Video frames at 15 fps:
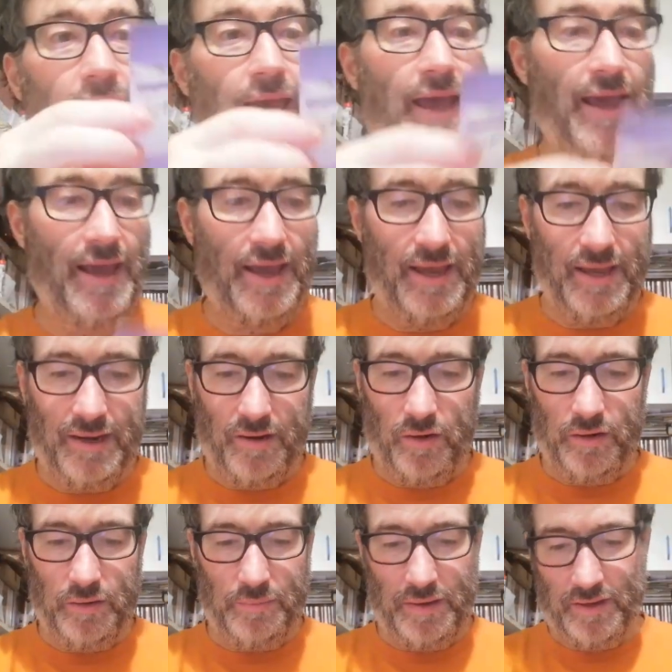And
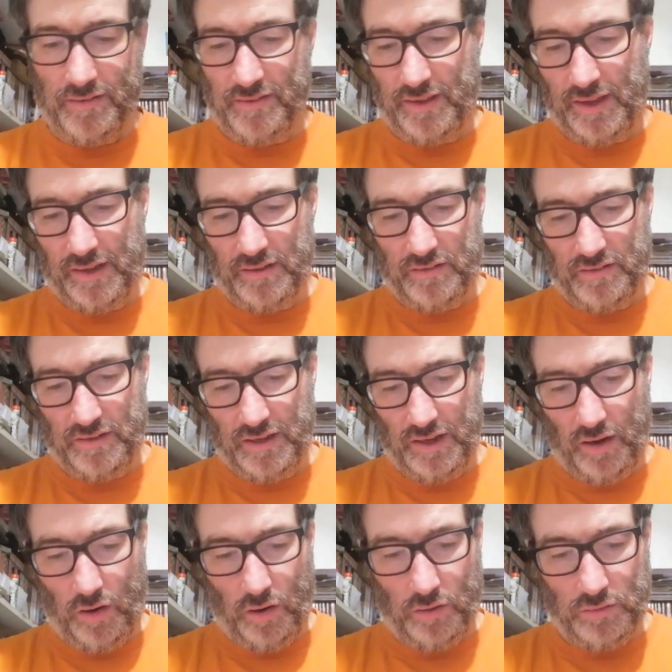on the back side,
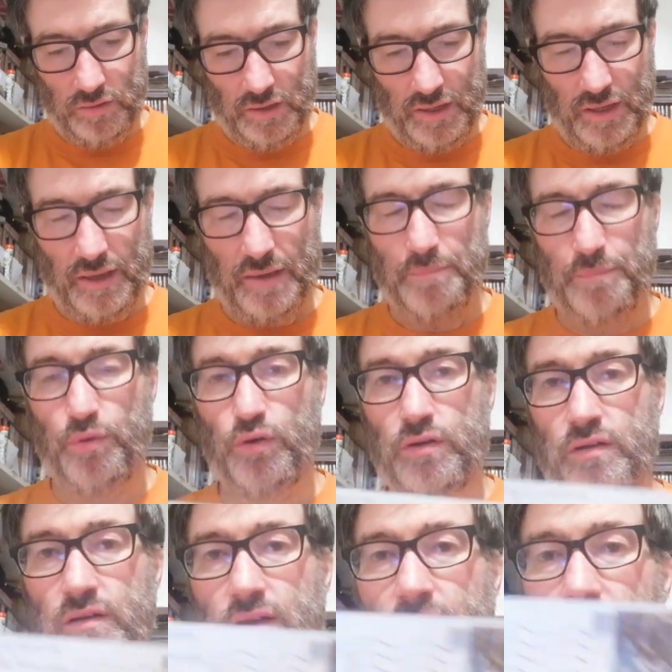she only
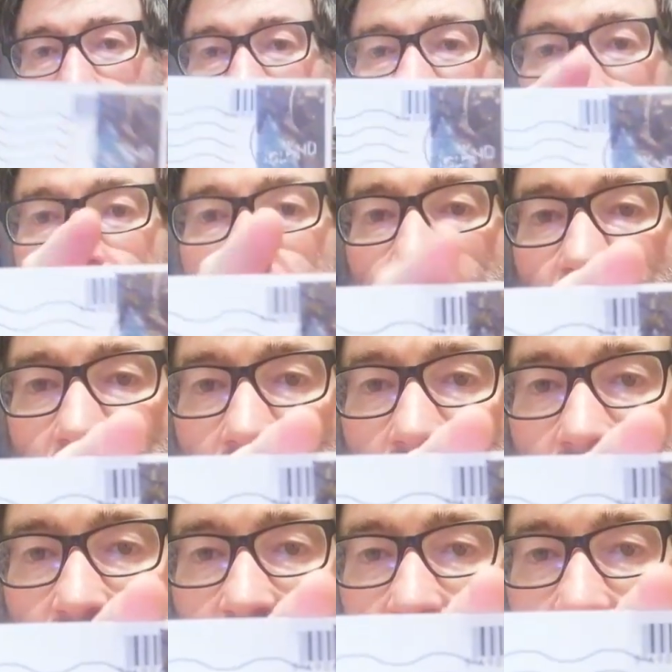put an
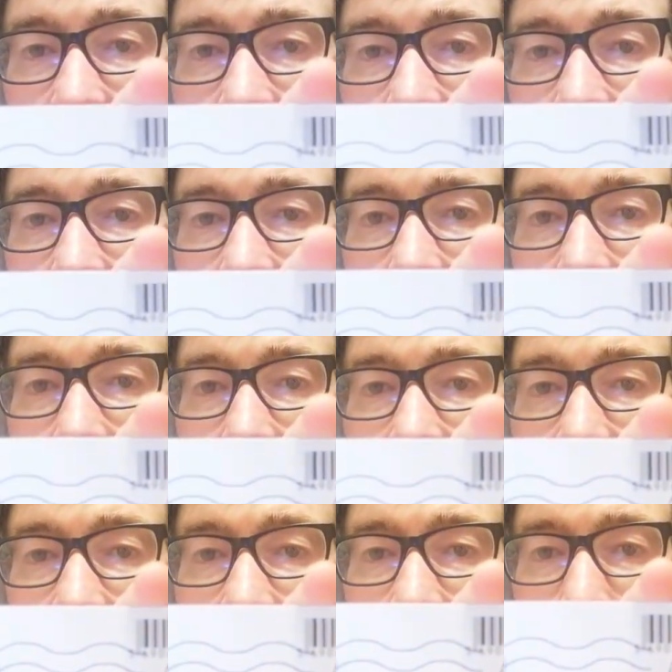Icelandic
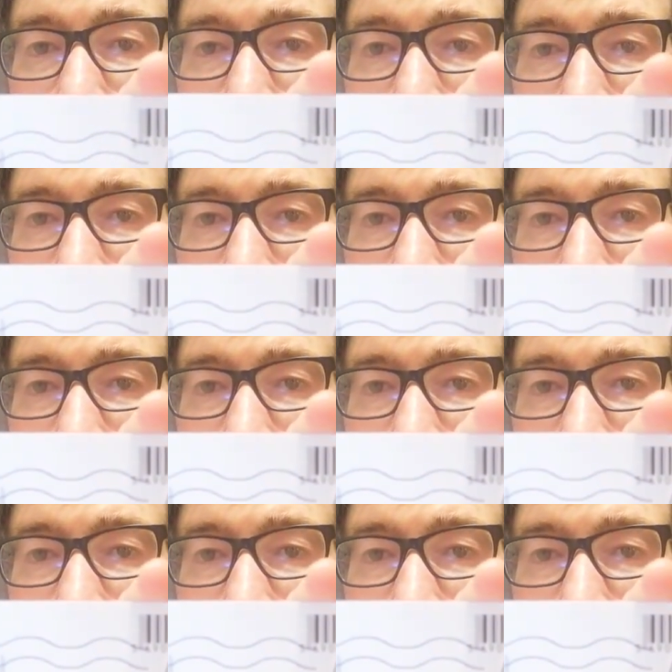stamp